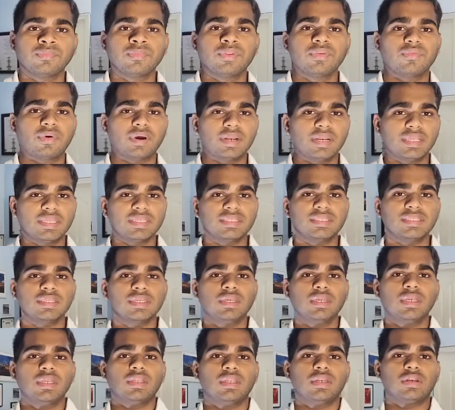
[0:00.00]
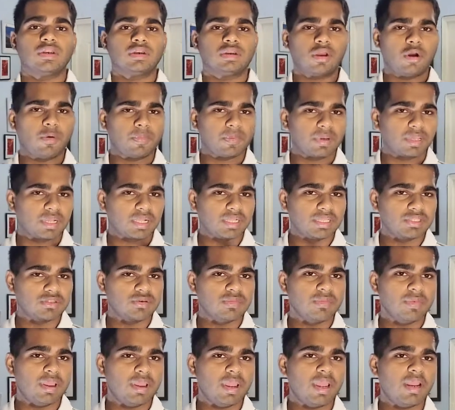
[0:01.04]
One is optical
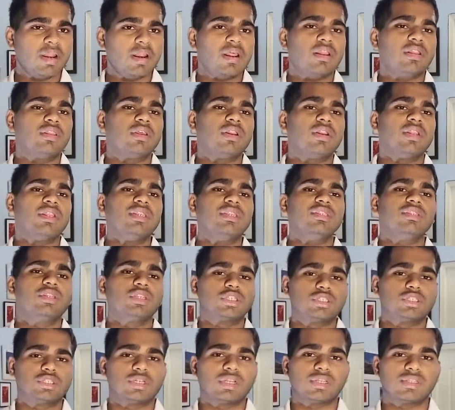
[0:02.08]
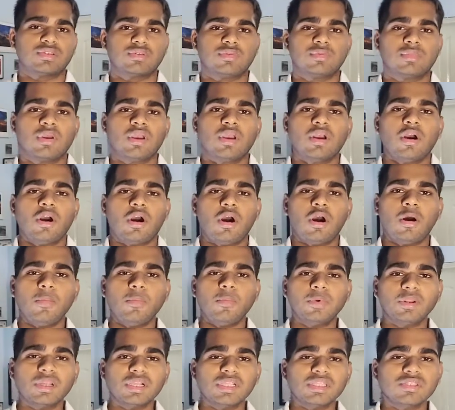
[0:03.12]
zoom and other is digital zoom.
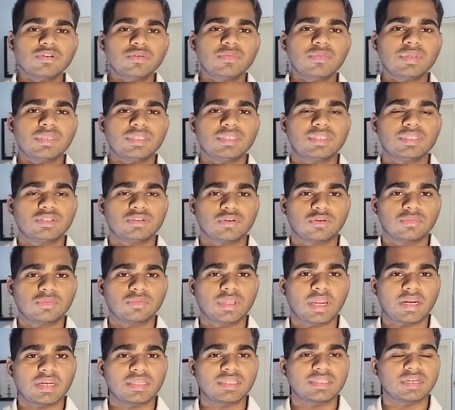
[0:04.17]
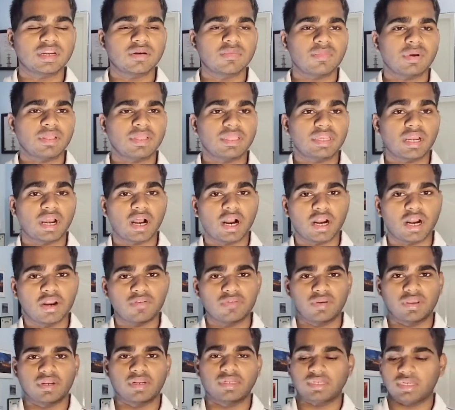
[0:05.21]
Optical zoom is the zoom that is done by the
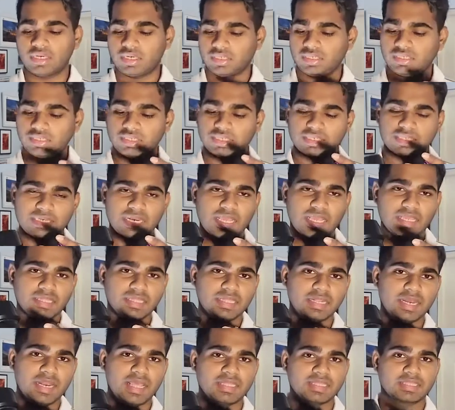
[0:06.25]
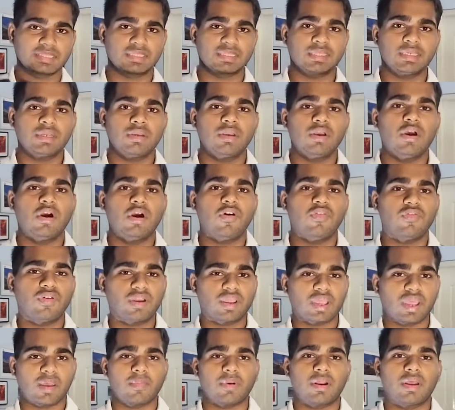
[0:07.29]
hardware, just like the lens of a
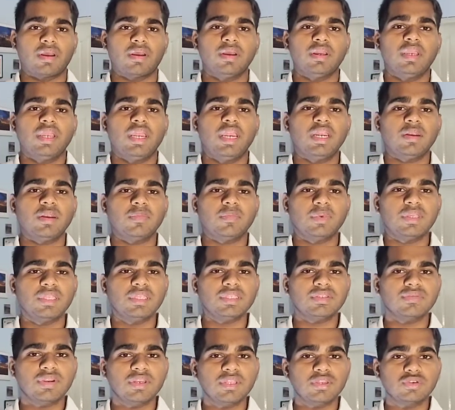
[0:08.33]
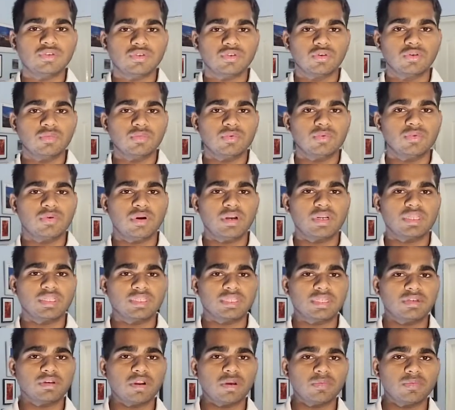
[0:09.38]
camera. It means when you zoom to a
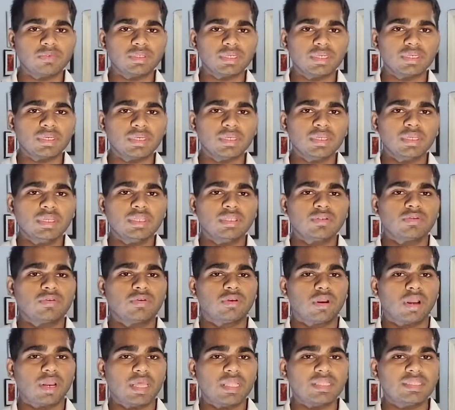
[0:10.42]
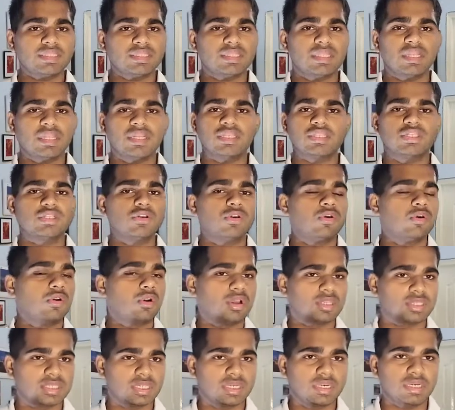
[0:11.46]
distant object through your lens, there is no
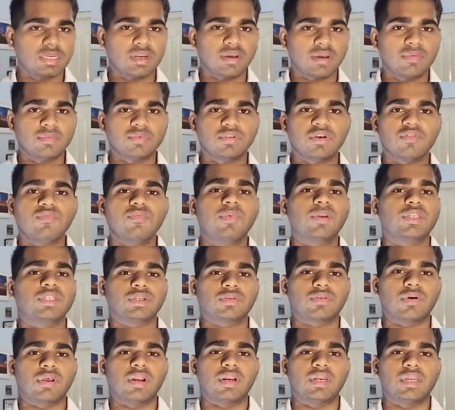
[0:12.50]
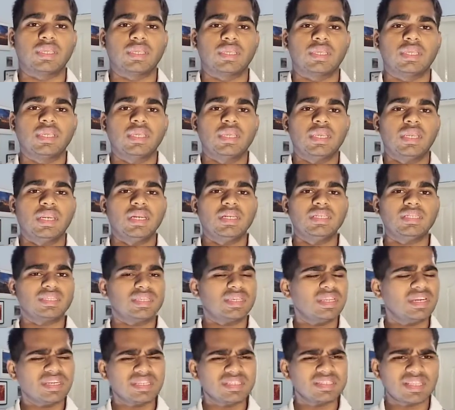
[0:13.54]
loss in terms of picture quality. It
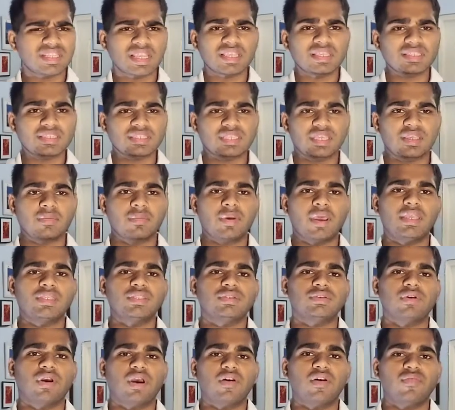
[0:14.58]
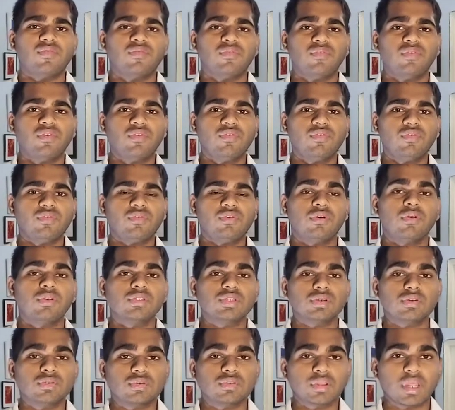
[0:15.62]
is as same as you have moved
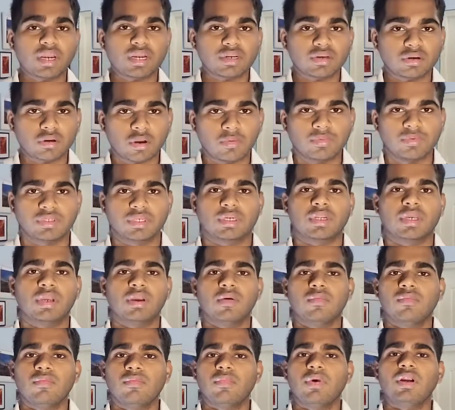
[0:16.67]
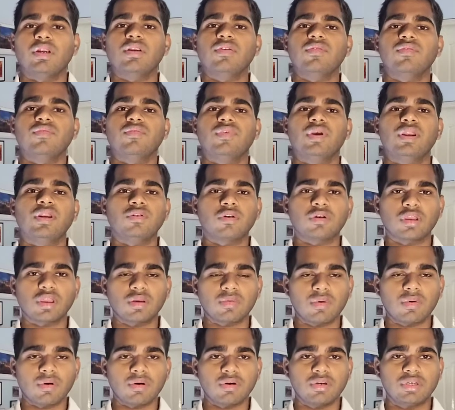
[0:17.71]
closer to that object. But when talking
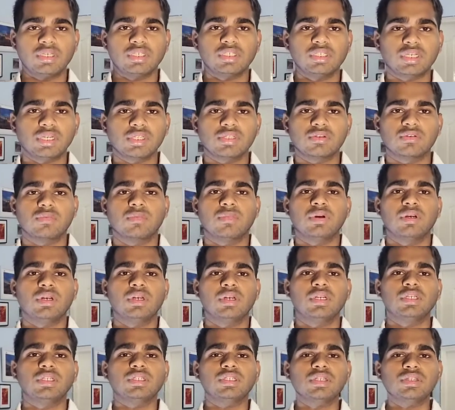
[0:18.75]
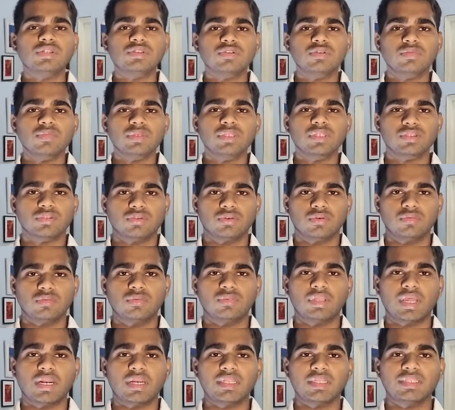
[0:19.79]
about digital zoom is the zoom
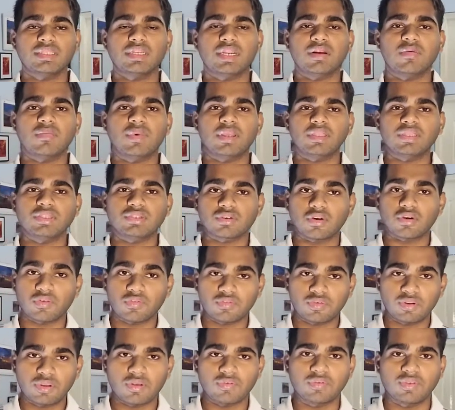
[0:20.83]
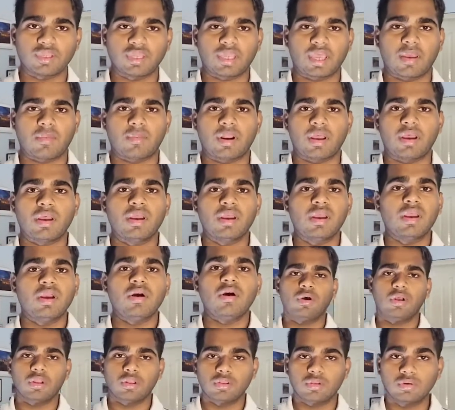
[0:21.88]
that is done by the software of the camera.
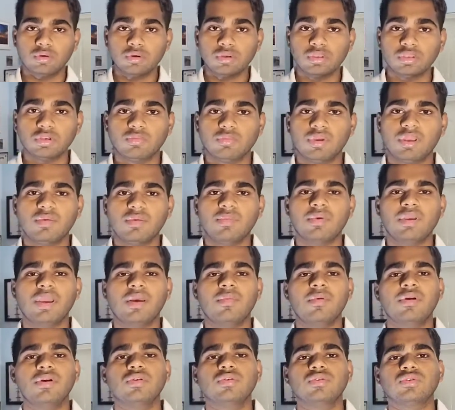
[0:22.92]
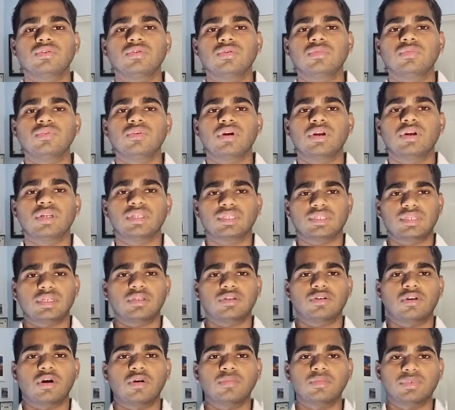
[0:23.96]
Although you may be able to zoom to a
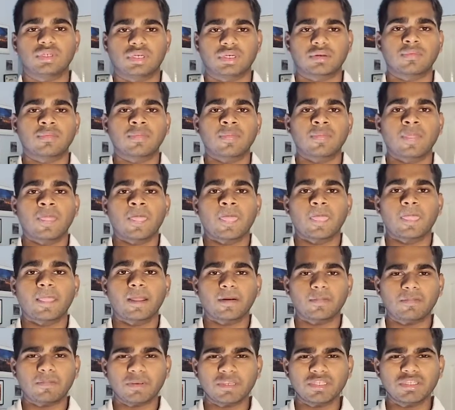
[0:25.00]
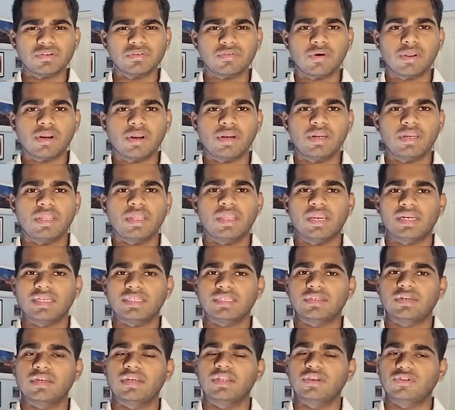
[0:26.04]
distant object, the picture quality
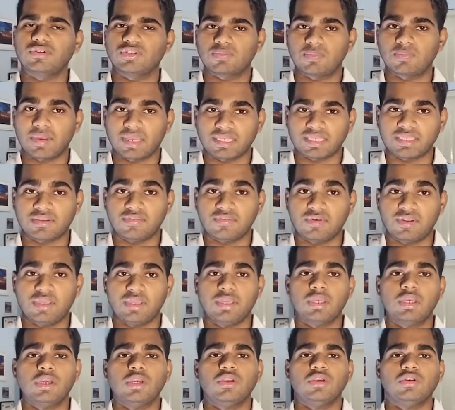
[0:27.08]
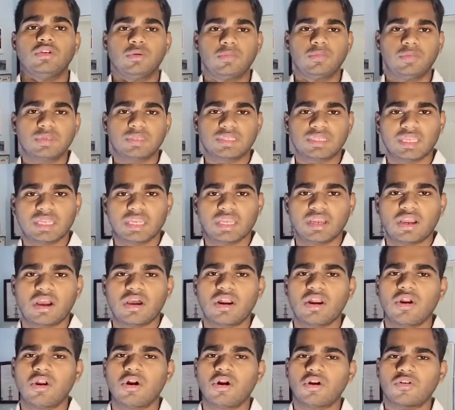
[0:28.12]
gets reduced massively. You will be seeing
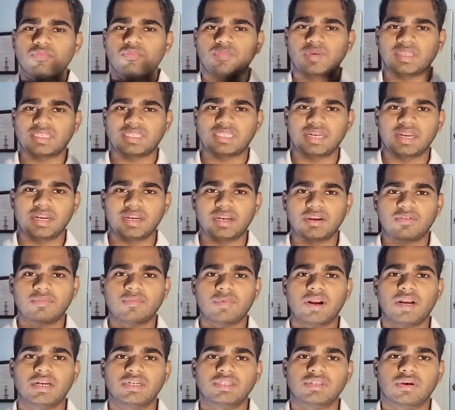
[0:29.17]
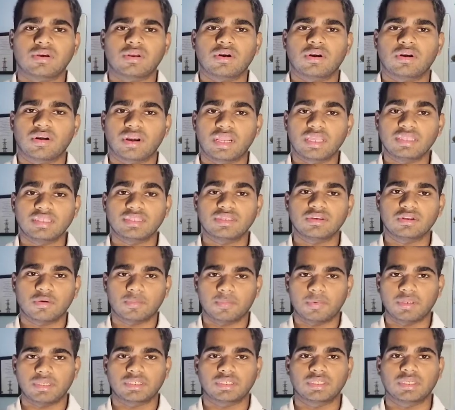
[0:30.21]
a lot of pixelated parts or grains in your
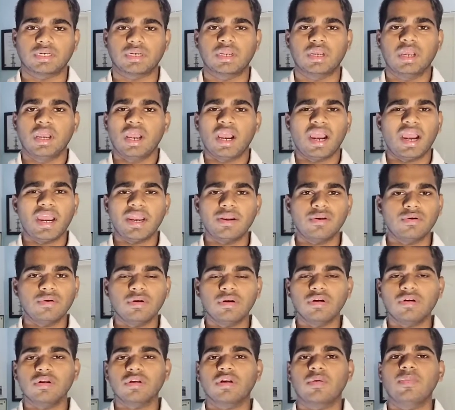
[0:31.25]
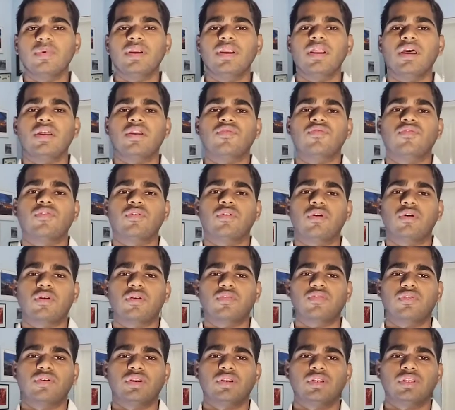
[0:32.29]
picture. I do not recommend our
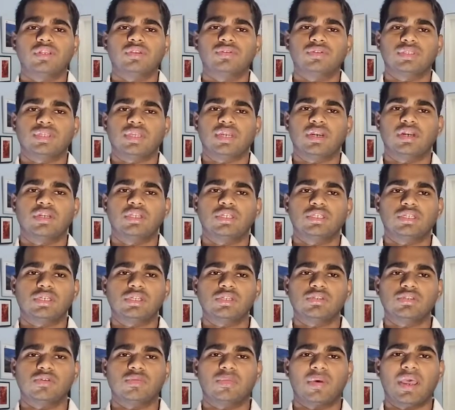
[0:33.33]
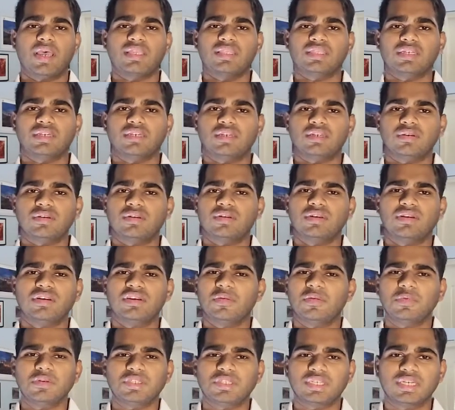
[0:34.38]
photographer using a digital zoom as it
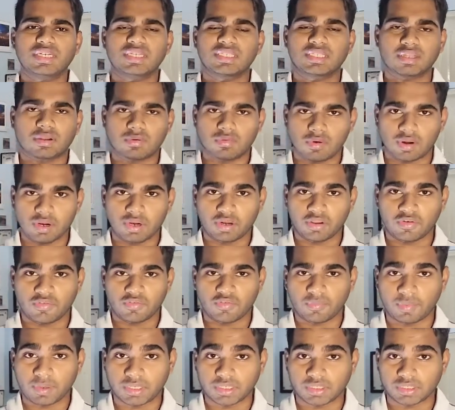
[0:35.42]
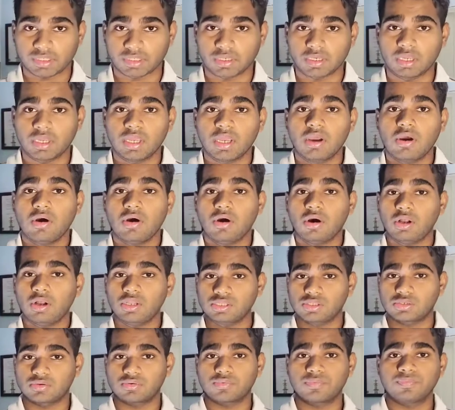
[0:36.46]
depreciates the quality of a picture.
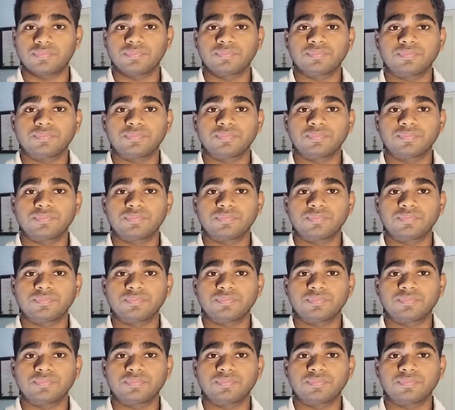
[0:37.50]
Also,